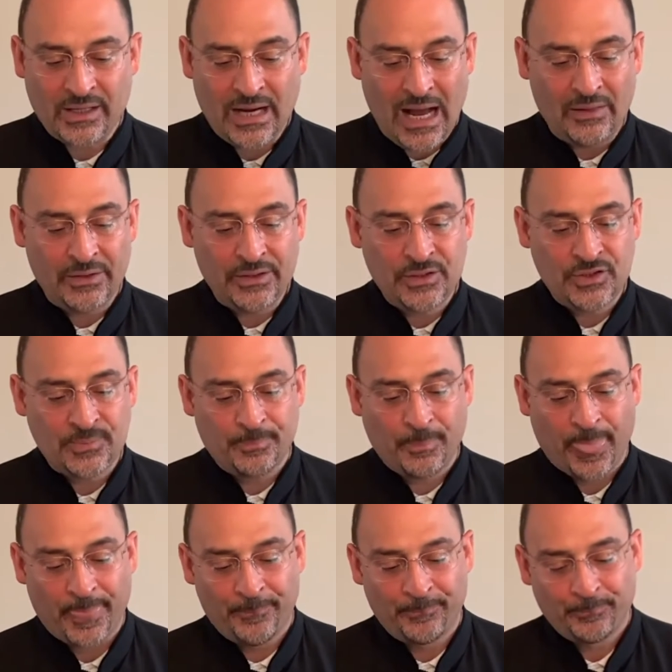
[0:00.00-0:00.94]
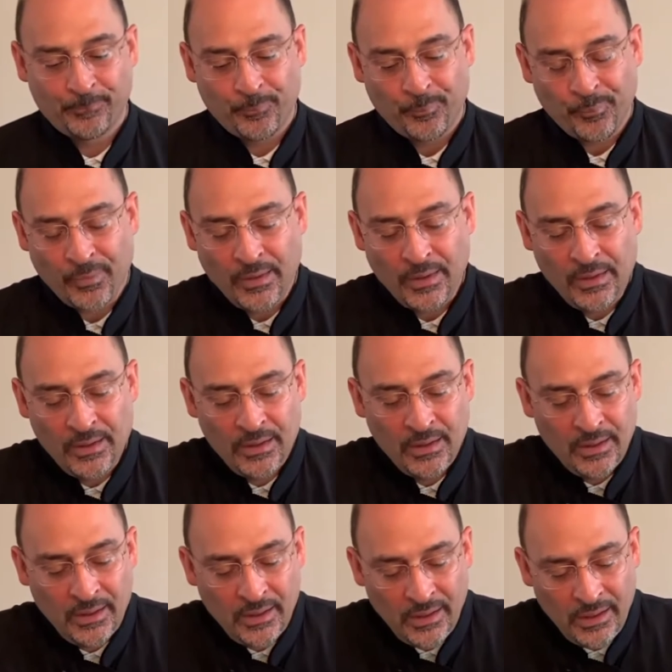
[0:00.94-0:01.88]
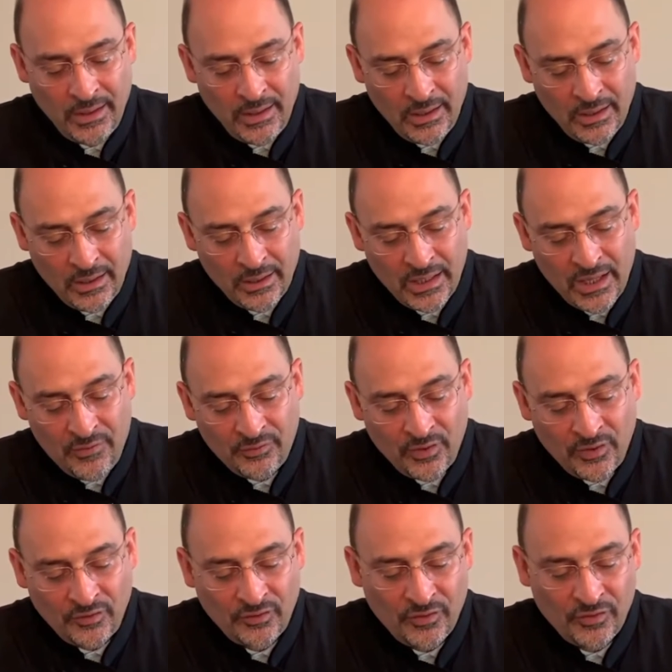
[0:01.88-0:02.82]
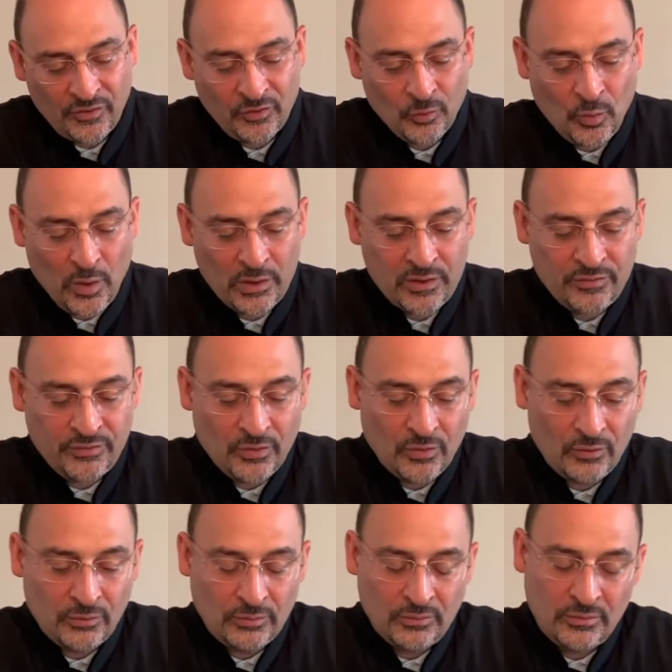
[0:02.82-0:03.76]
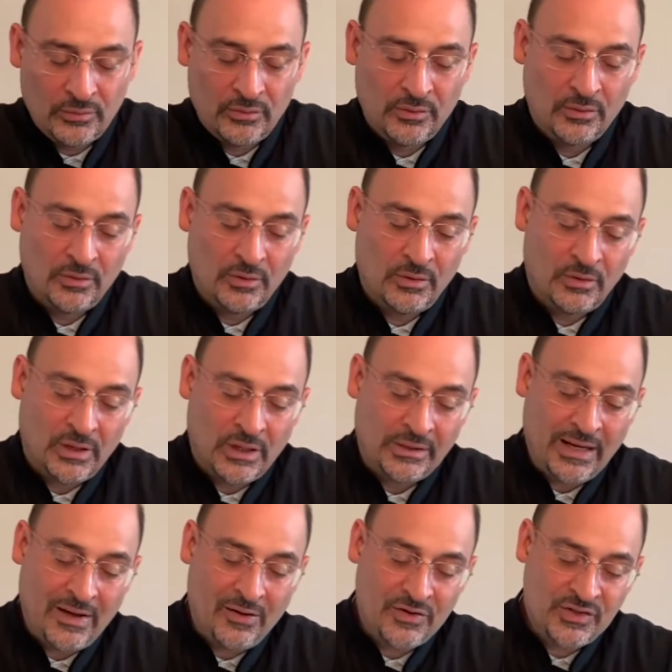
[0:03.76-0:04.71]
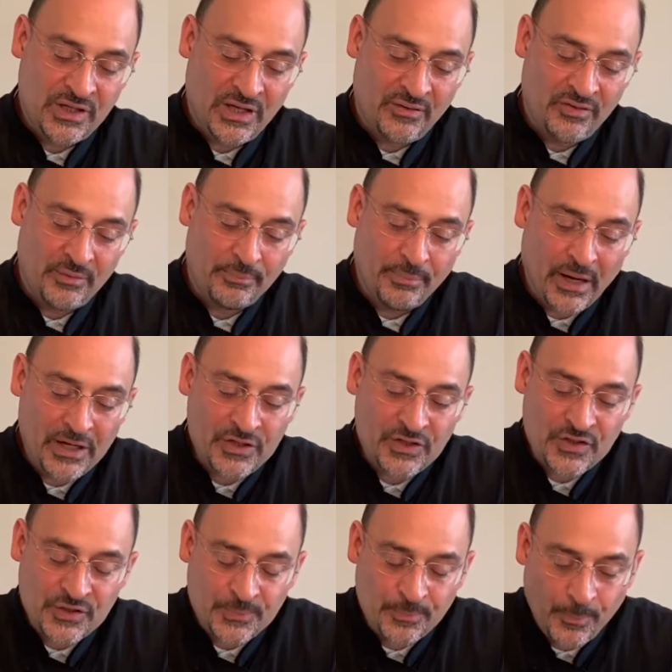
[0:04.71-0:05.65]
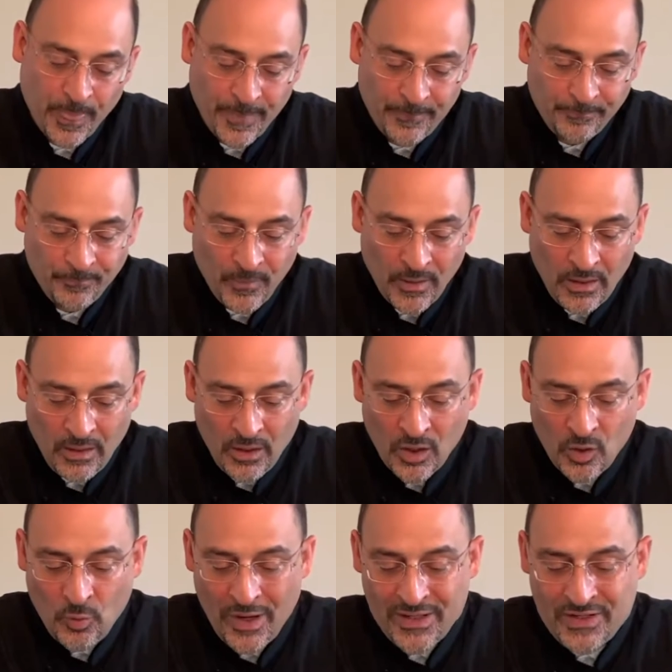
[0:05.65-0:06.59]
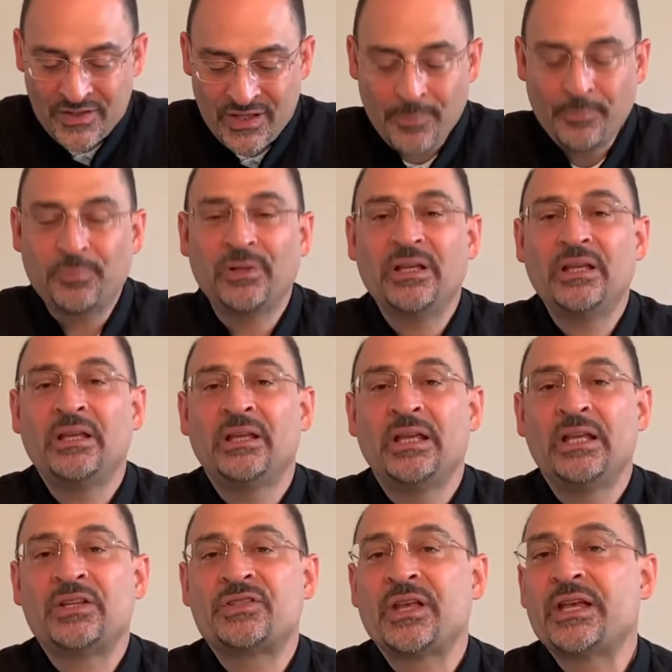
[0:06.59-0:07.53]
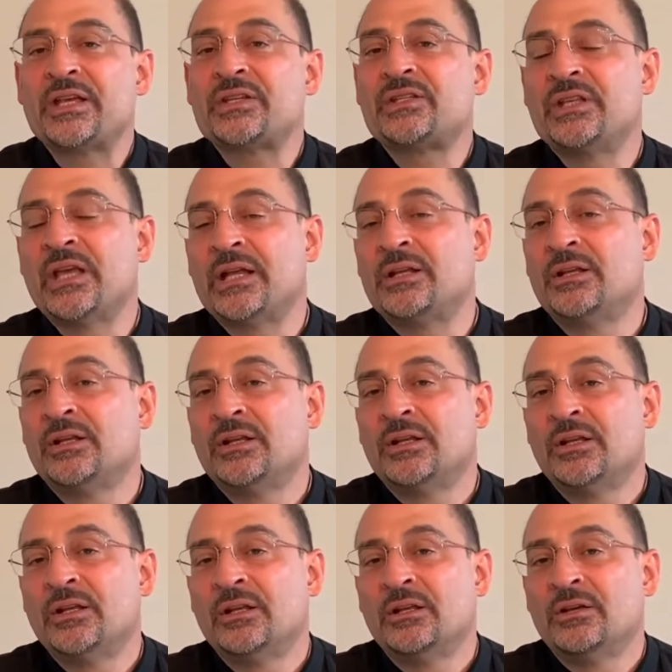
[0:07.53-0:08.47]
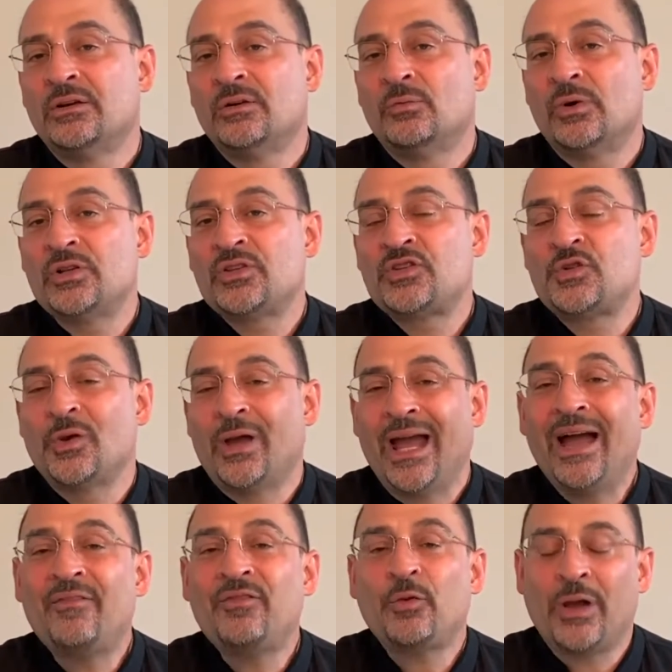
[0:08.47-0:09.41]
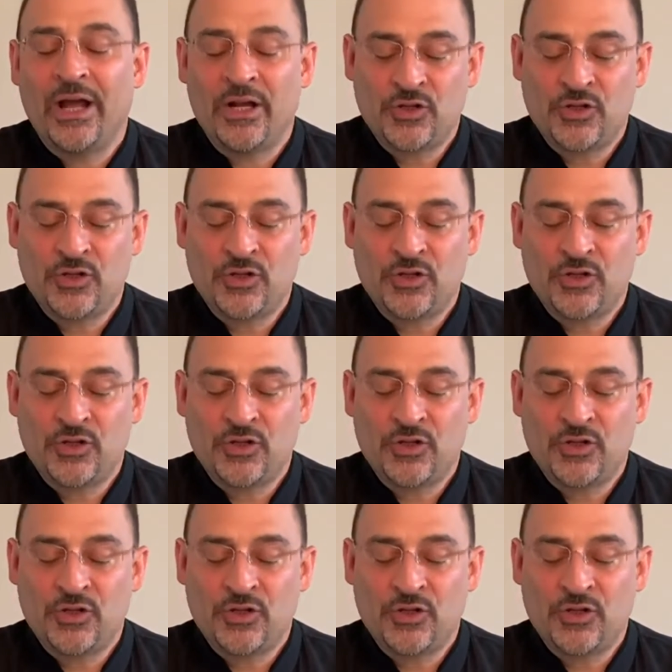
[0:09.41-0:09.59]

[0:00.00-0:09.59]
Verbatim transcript: to Collins, he gives us this wonderful analogy of the bus. Quite simply, he says that once you have your